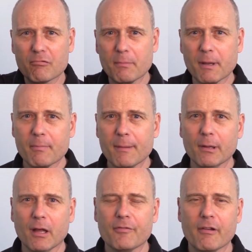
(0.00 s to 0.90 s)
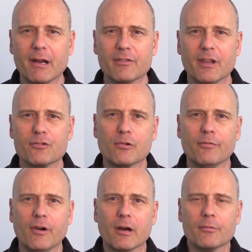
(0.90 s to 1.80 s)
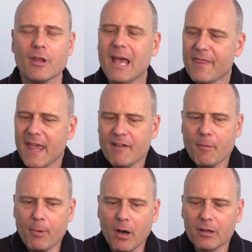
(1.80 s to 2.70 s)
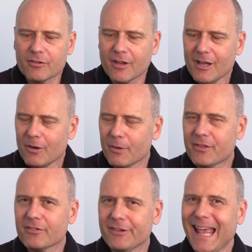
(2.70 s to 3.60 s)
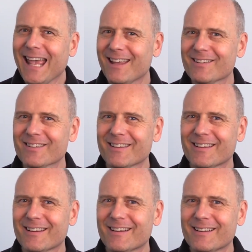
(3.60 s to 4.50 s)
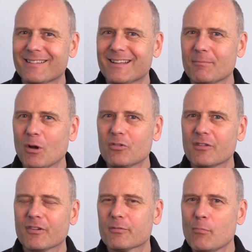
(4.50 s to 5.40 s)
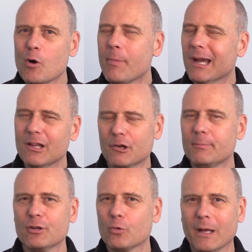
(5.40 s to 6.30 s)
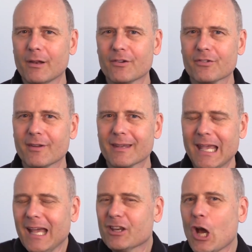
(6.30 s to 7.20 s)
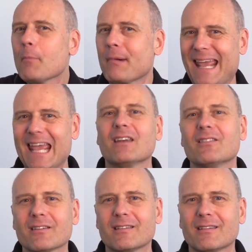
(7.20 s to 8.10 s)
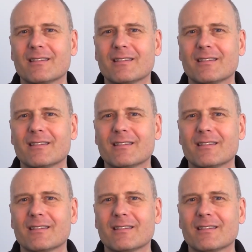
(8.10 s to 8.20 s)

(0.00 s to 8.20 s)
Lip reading: and ripping people off their ancestral farms? They have a bond with this land that most of us mobile urban dwellers can't comprehend.